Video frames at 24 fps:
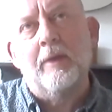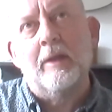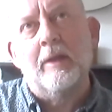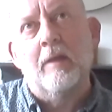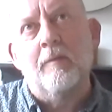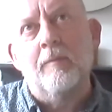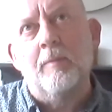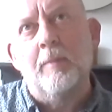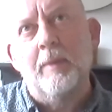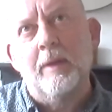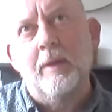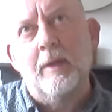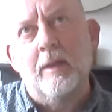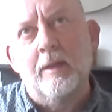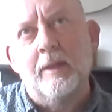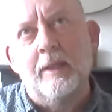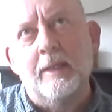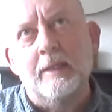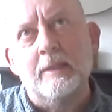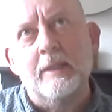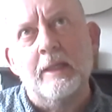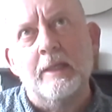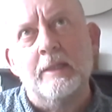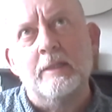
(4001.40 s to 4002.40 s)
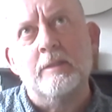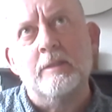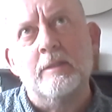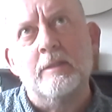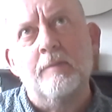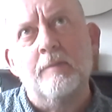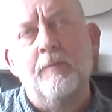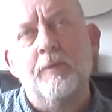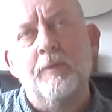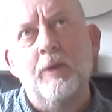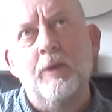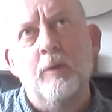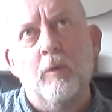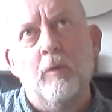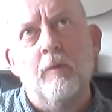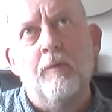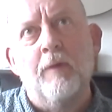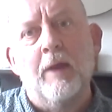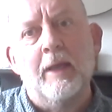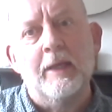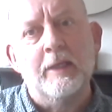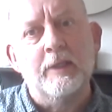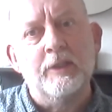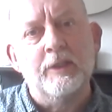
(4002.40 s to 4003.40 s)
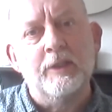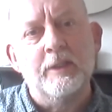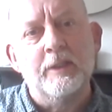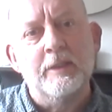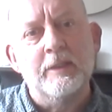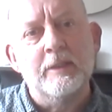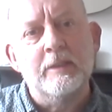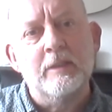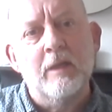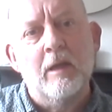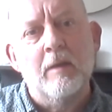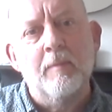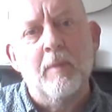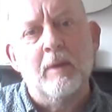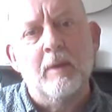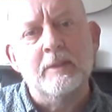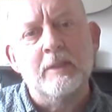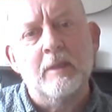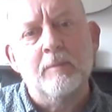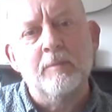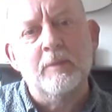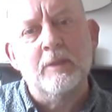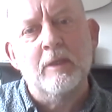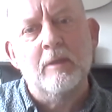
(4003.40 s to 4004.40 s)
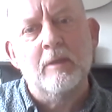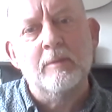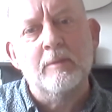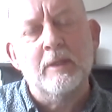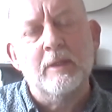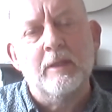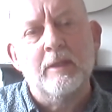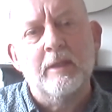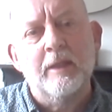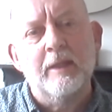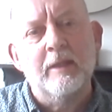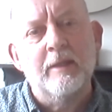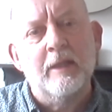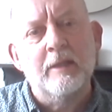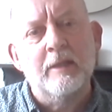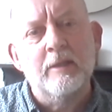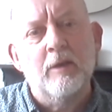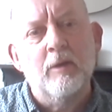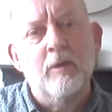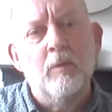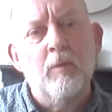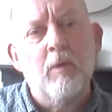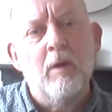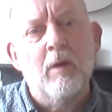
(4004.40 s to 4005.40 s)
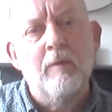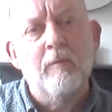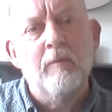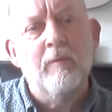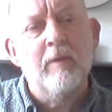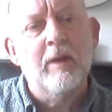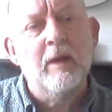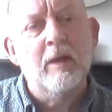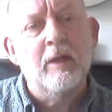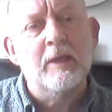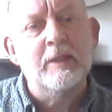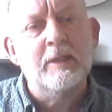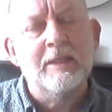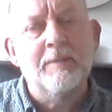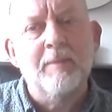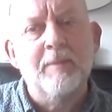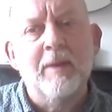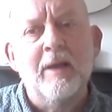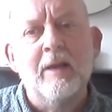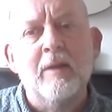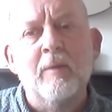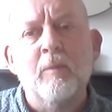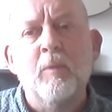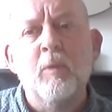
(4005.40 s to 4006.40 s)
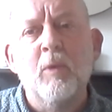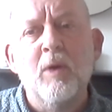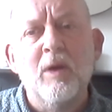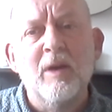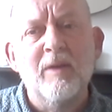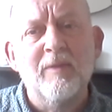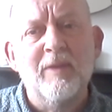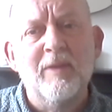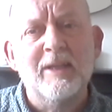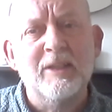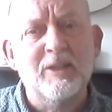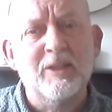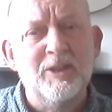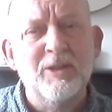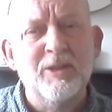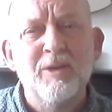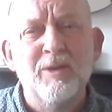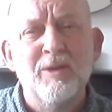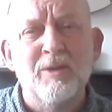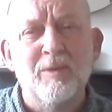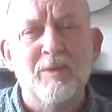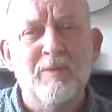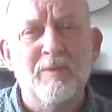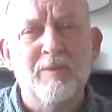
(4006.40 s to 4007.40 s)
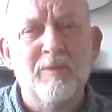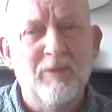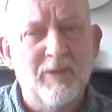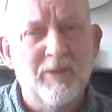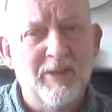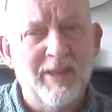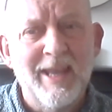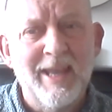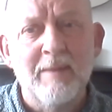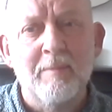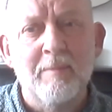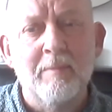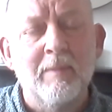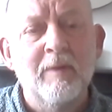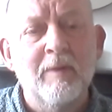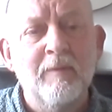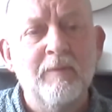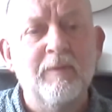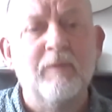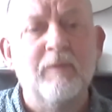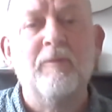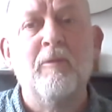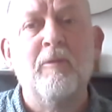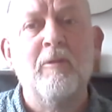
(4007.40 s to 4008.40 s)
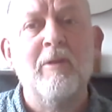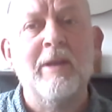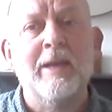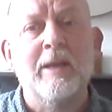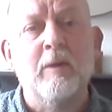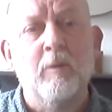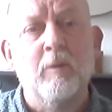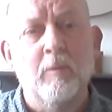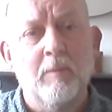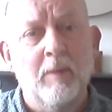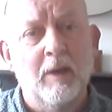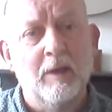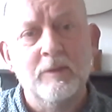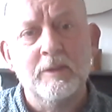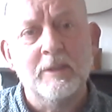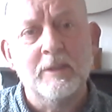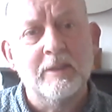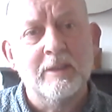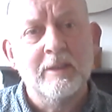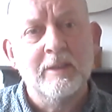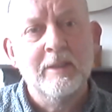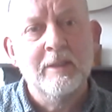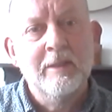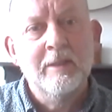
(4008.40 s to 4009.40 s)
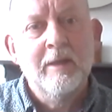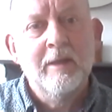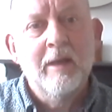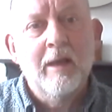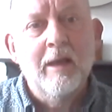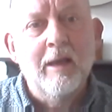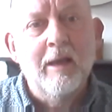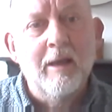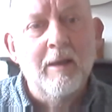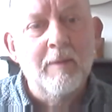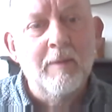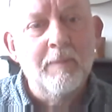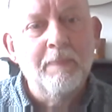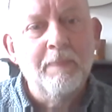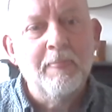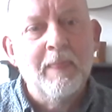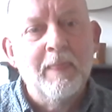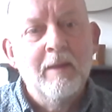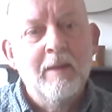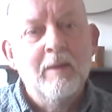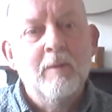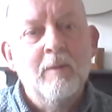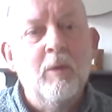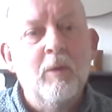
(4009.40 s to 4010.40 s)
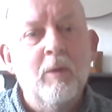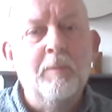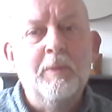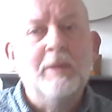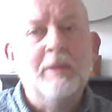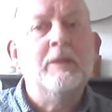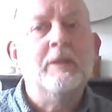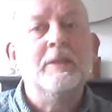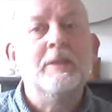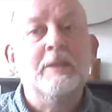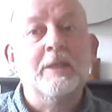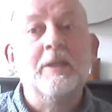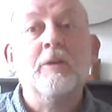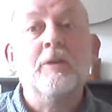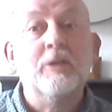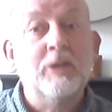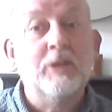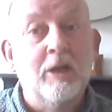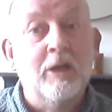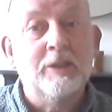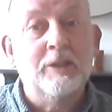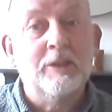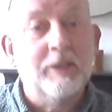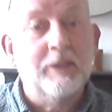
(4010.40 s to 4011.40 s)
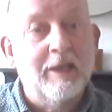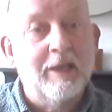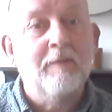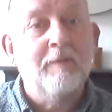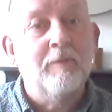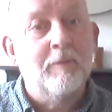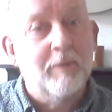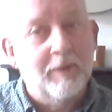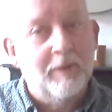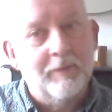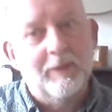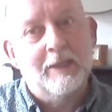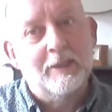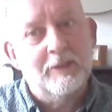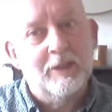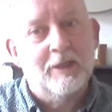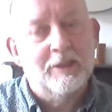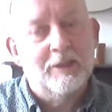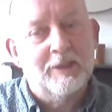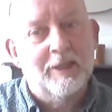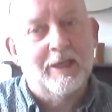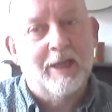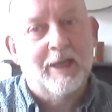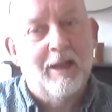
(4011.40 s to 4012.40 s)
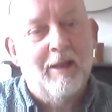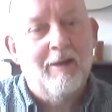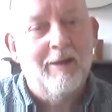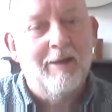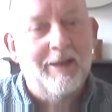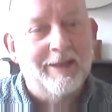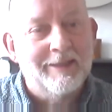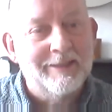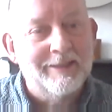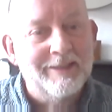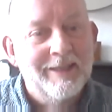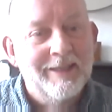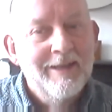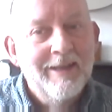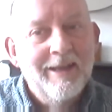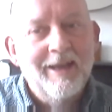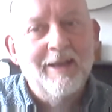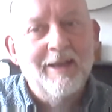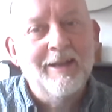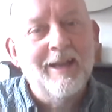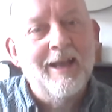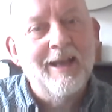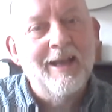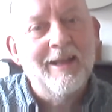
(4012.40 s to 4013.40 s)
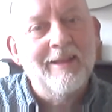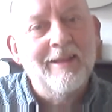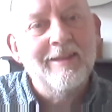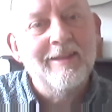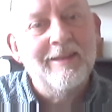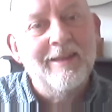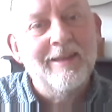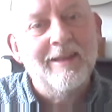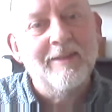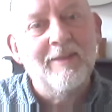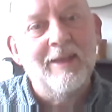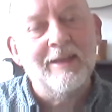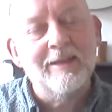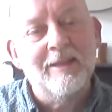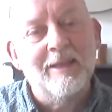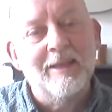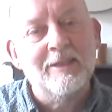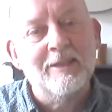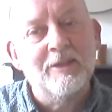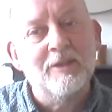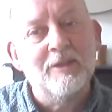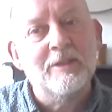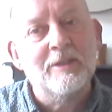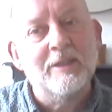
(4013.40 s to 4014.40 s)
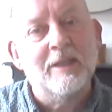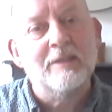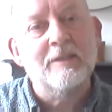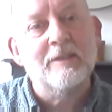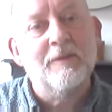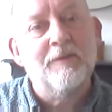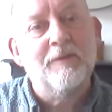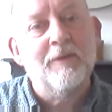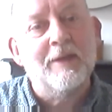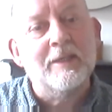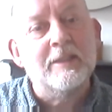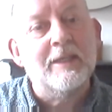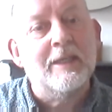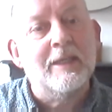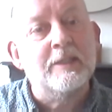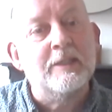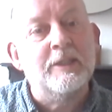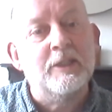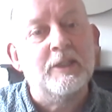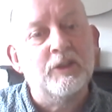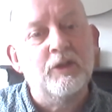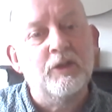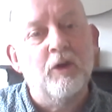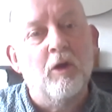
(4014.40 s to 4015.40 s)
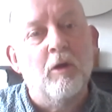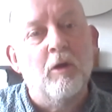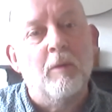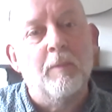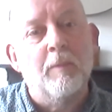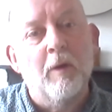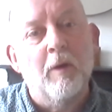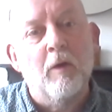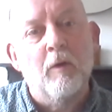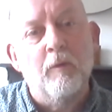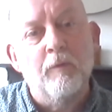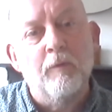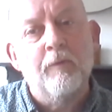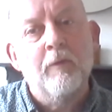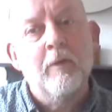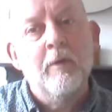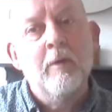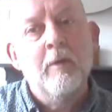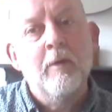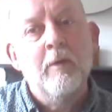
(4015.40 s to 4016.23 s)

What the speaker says: the government and its view of agents. Sometimes I think they don't quite realise the amount of work they do for them for free almost. Well, because they don't charge the government, they charge their clients, and they do such a fantastic job of